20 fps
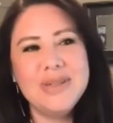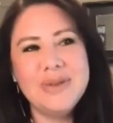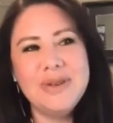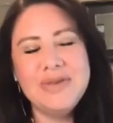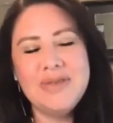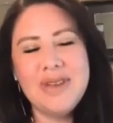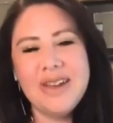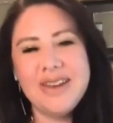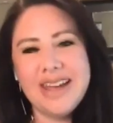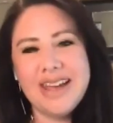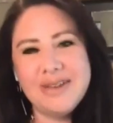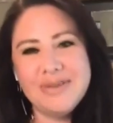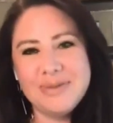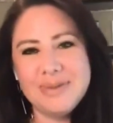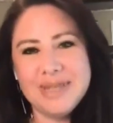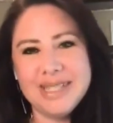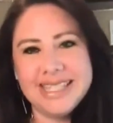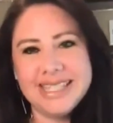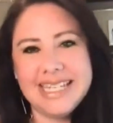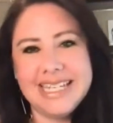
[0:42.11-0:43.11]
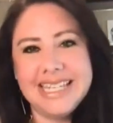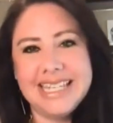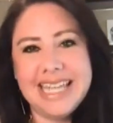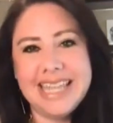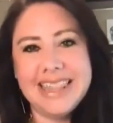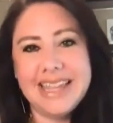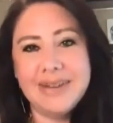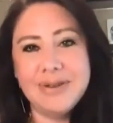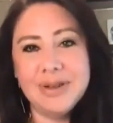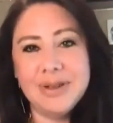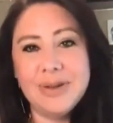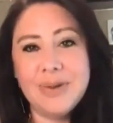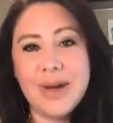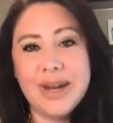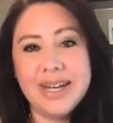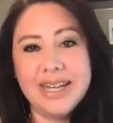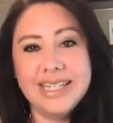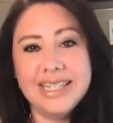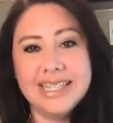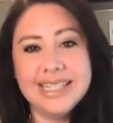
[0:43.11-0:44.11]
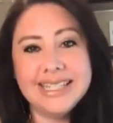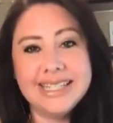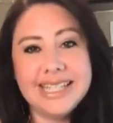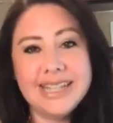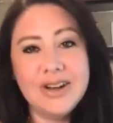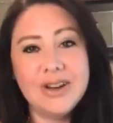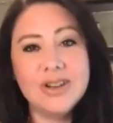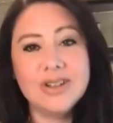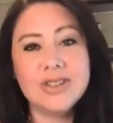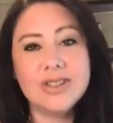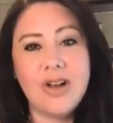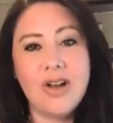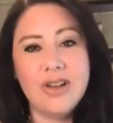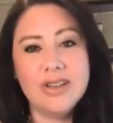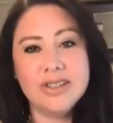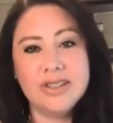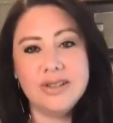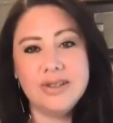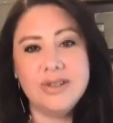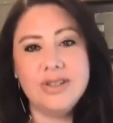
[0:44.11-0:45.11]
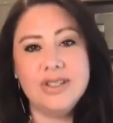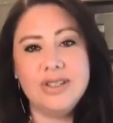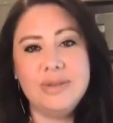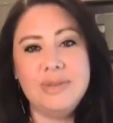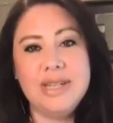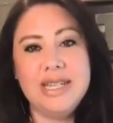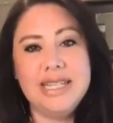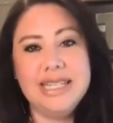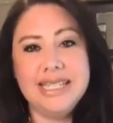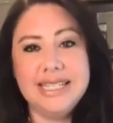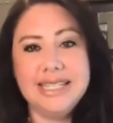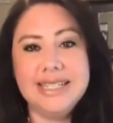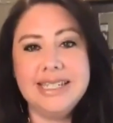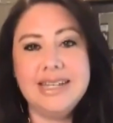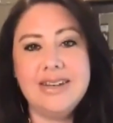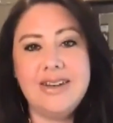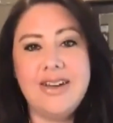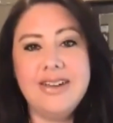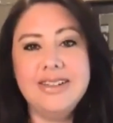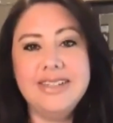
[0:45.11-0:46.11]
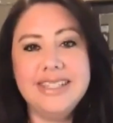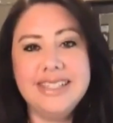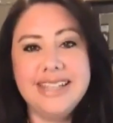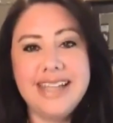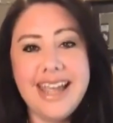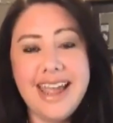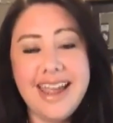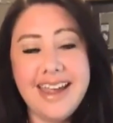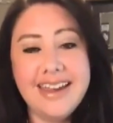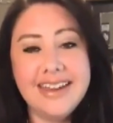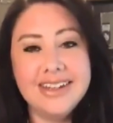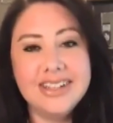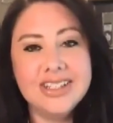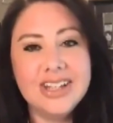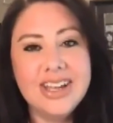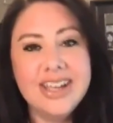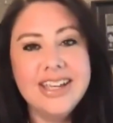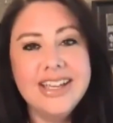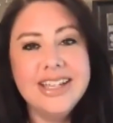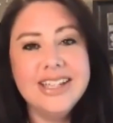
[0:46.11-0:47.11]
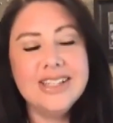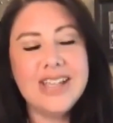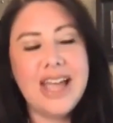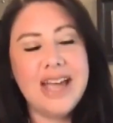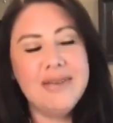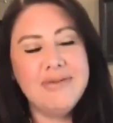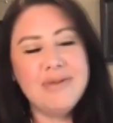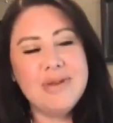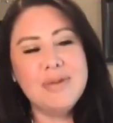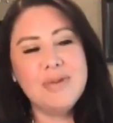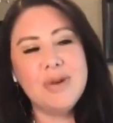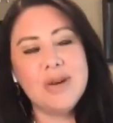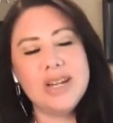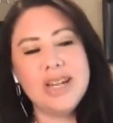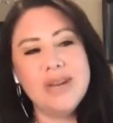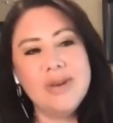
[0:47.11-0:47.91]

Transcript: we found out from the city that they really wanted the singers also to be distant on stage, I have been working